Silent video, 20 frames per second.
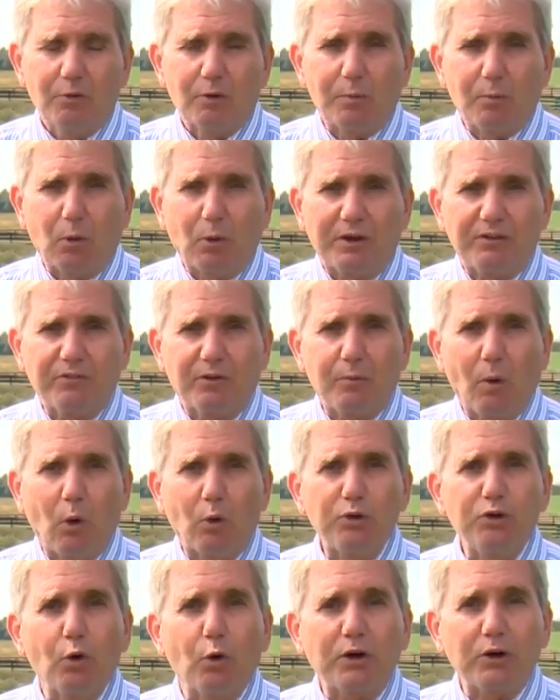Reporting from
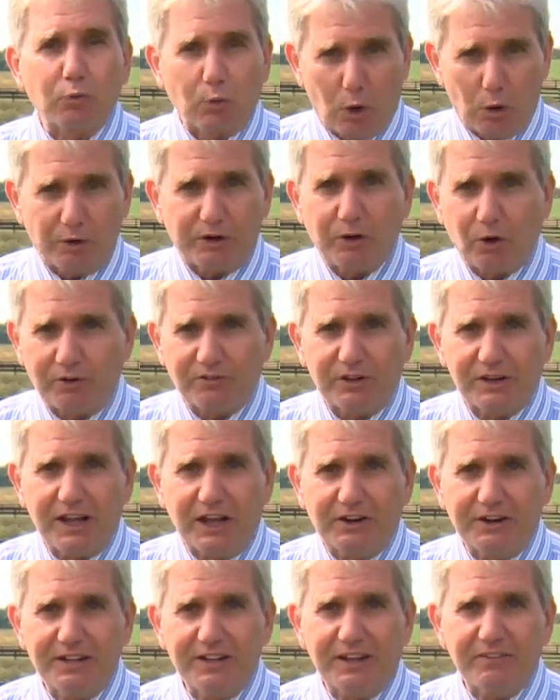Old York Road in Harford
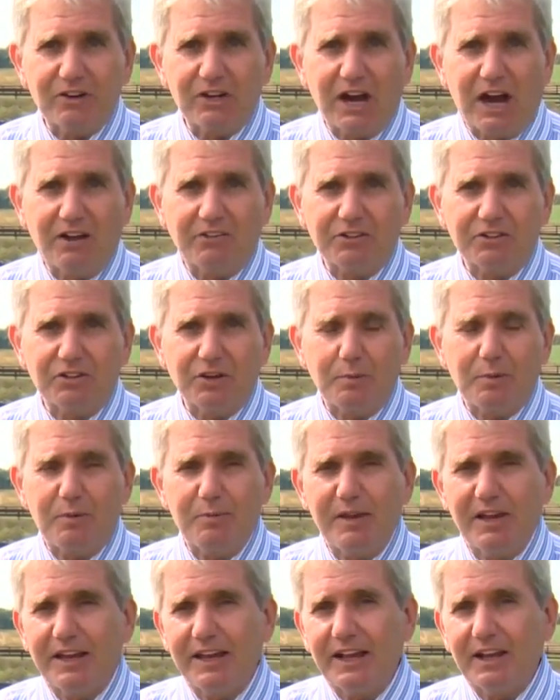County, David Collins,
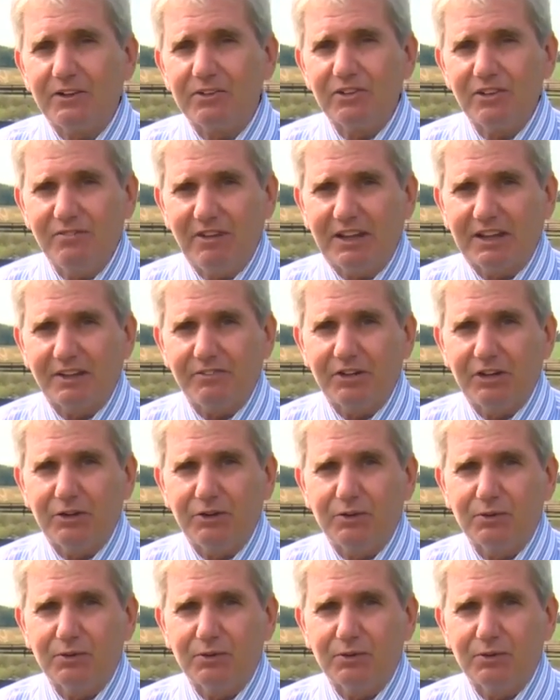WBAL TV 11